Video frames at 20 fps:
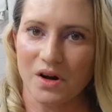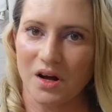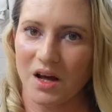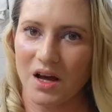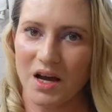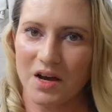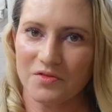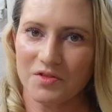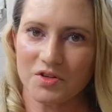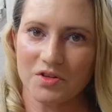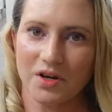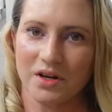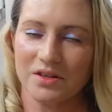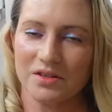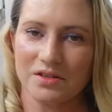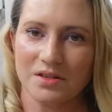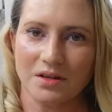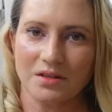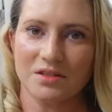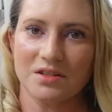I'll have to try the
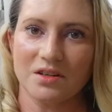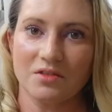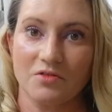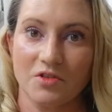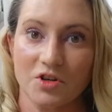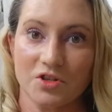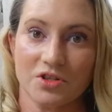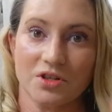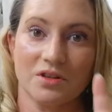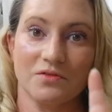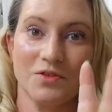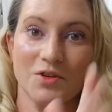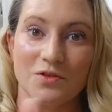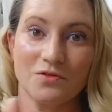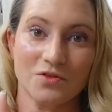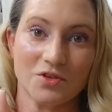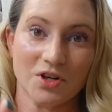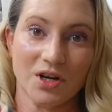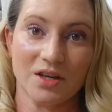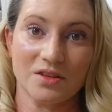sensitive version. If
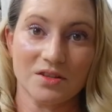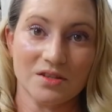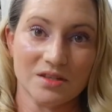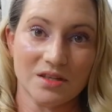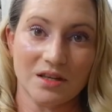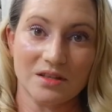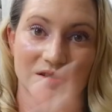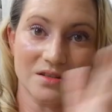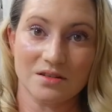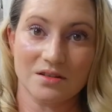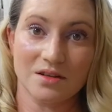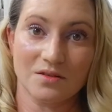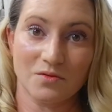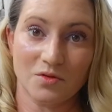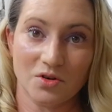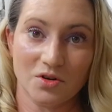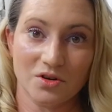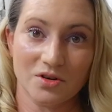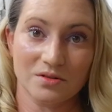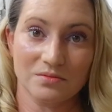you've tried the sensitive
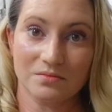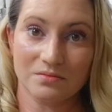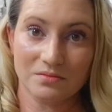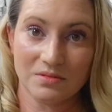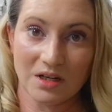or